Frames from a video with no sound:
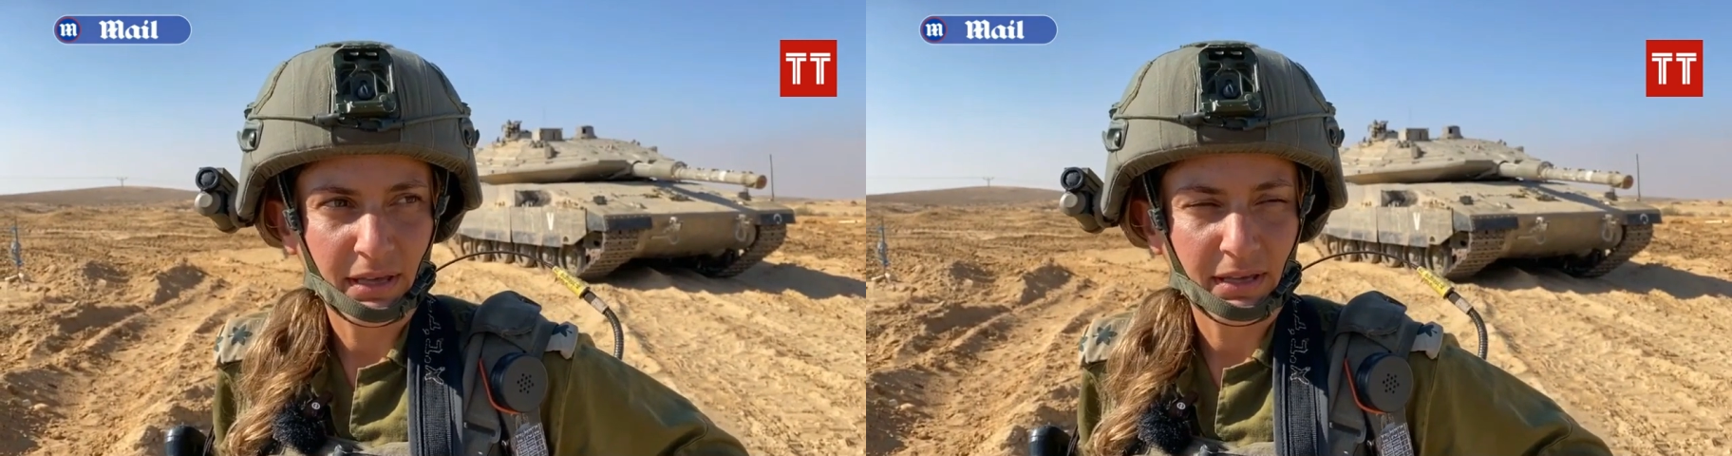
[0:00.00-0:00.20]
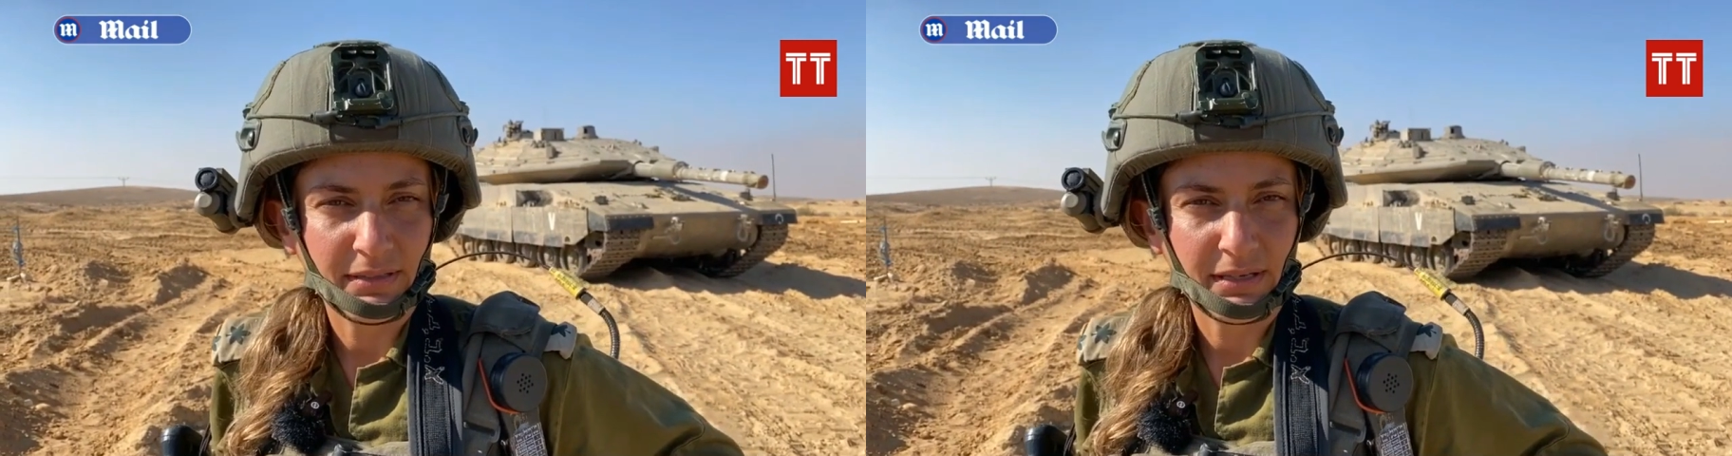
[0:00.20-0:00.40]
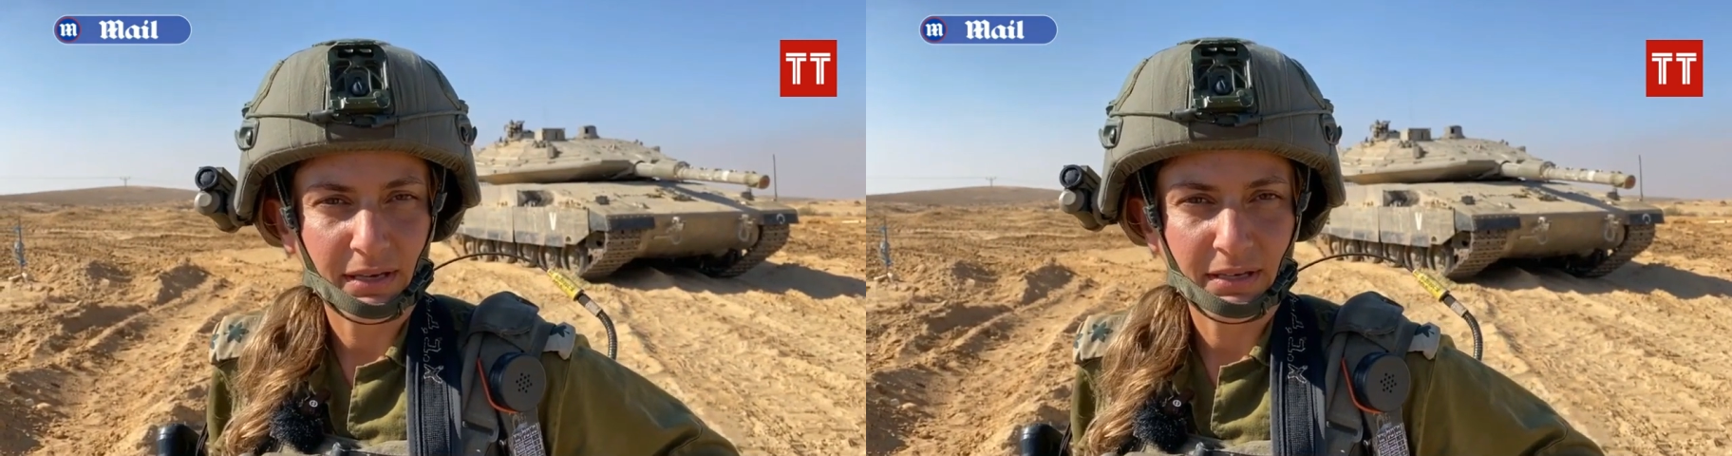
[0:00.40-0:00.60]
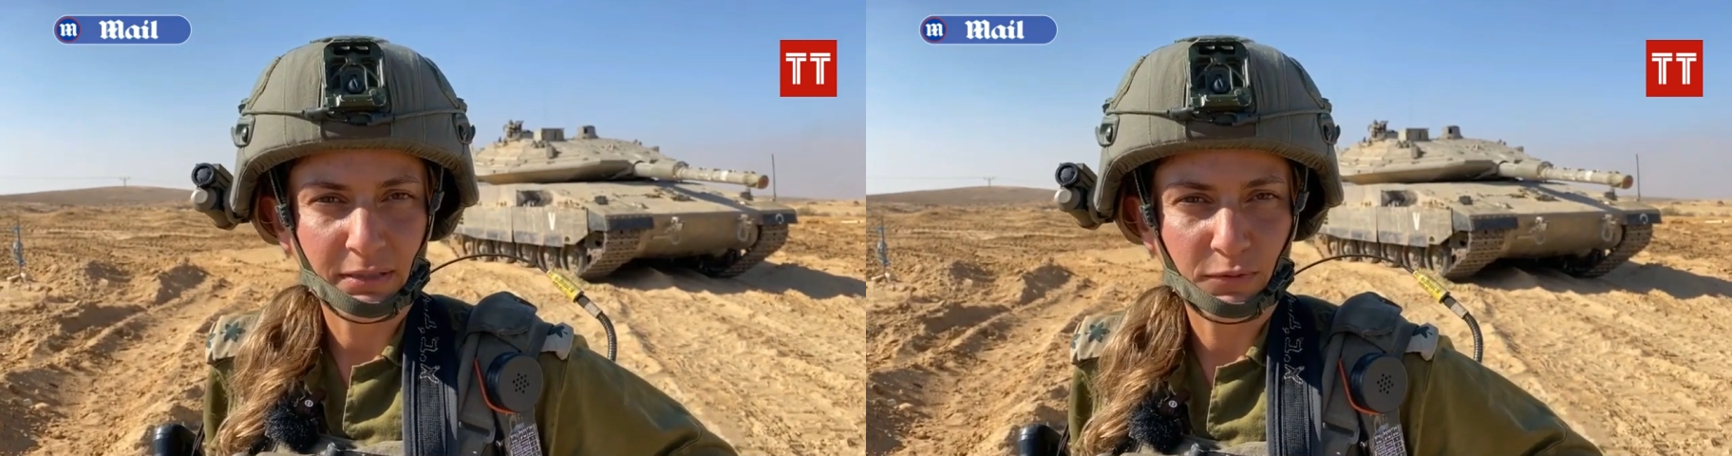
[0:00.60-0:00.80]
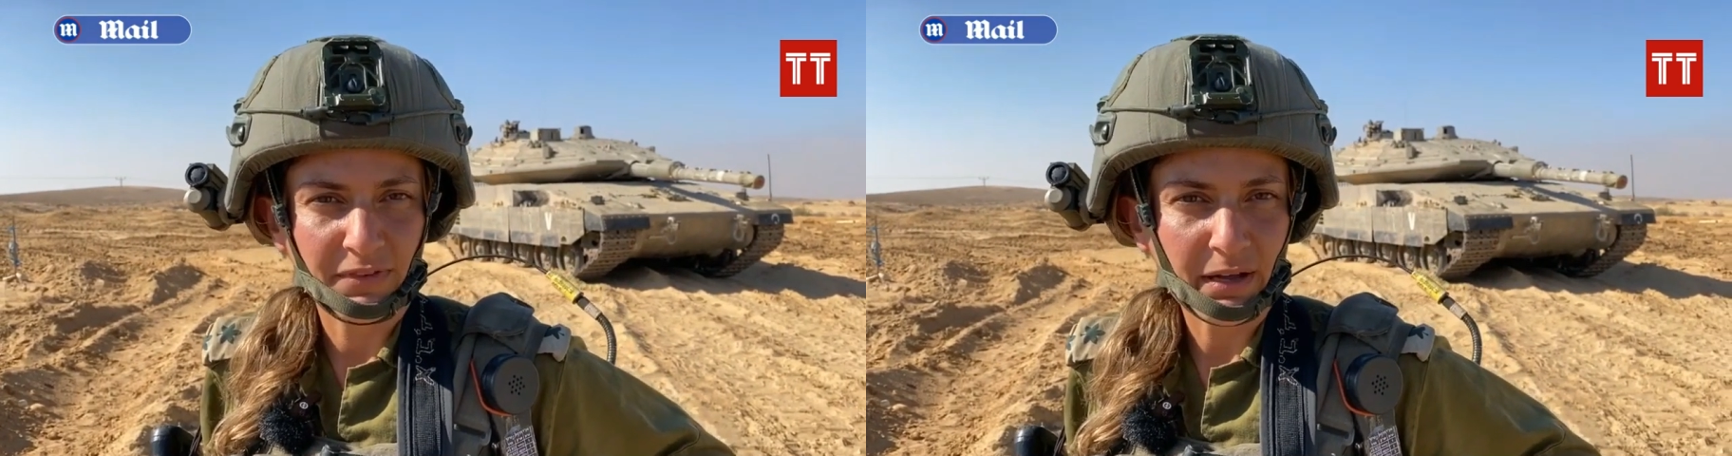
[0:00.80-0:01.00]
at
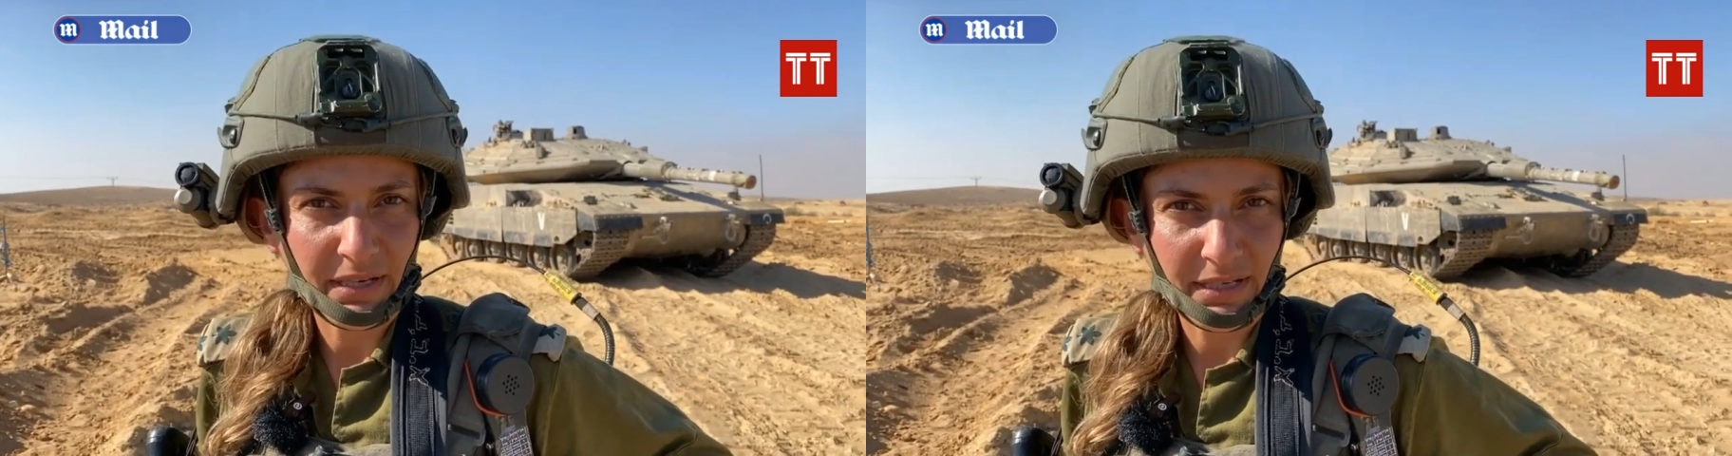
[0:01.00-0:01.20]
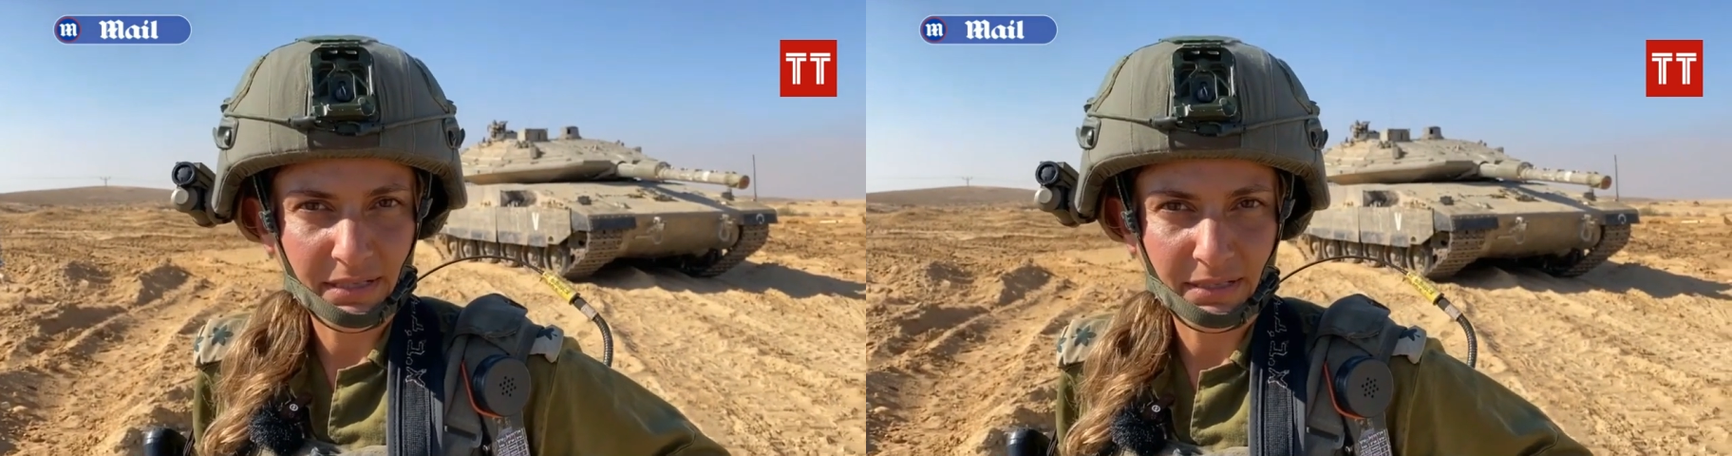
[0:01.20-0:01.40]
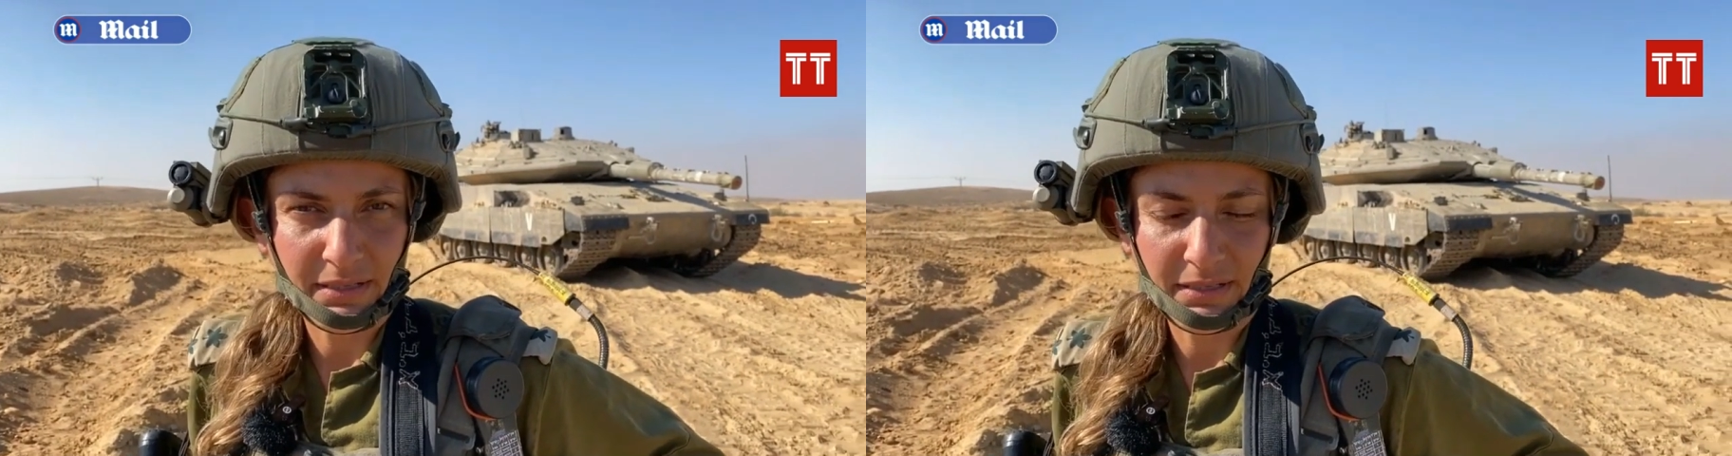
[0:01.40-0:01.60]
Sufa base.